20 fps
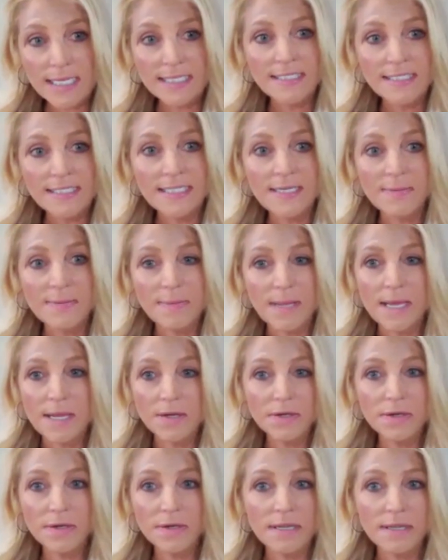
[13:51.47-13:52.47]
It didn't
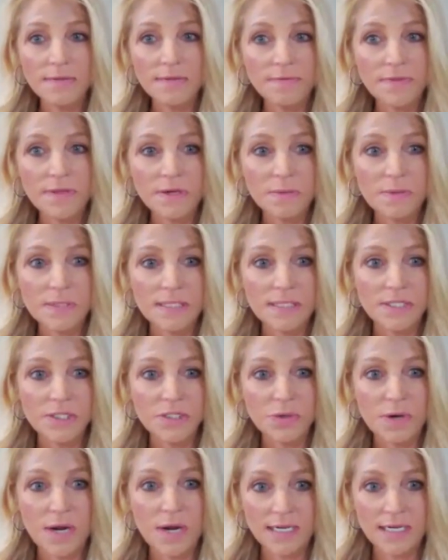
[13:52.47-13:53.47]
matter if there was an
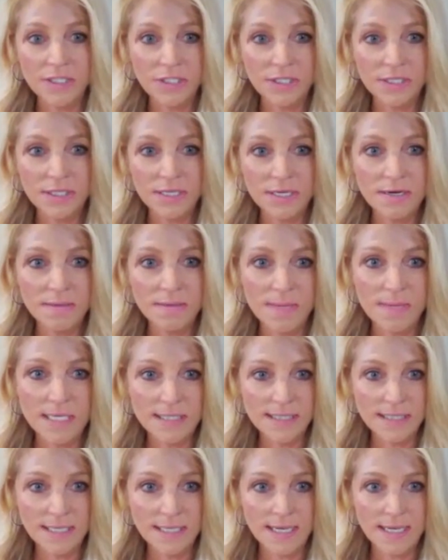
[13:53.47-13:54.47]
attraction there on my
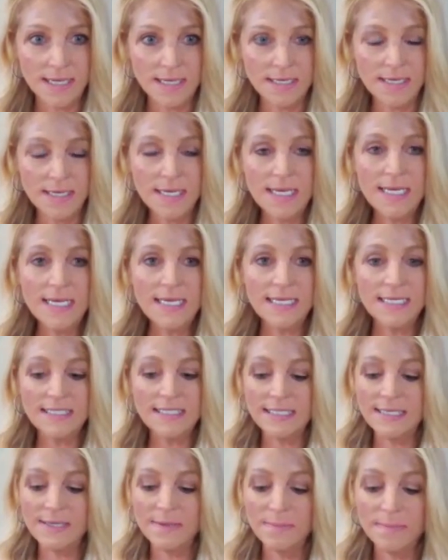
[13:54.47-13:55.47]
side.
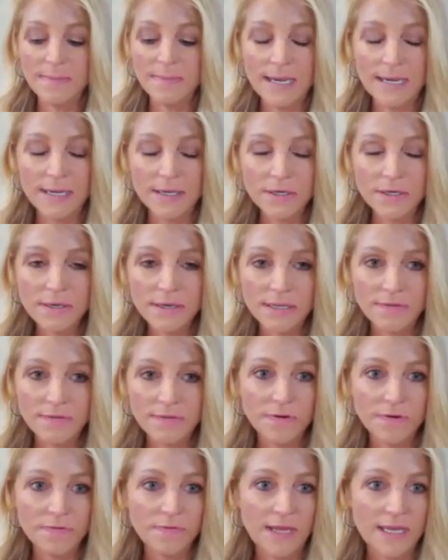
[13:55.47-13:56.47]
It didn't matter
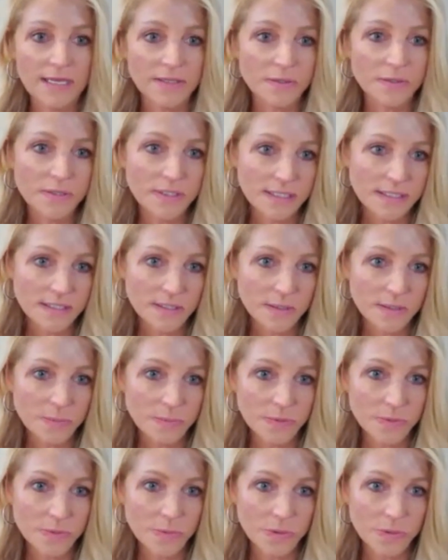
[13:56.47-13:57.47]
if our value
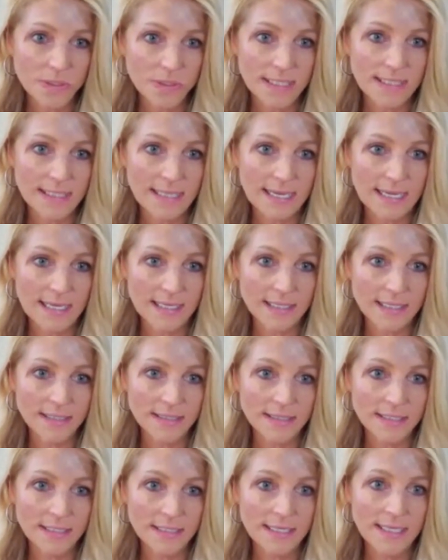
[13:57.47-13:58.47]
systems were in
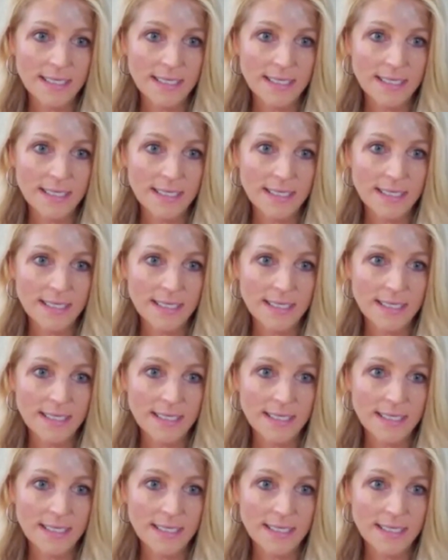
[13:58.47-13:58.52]
line.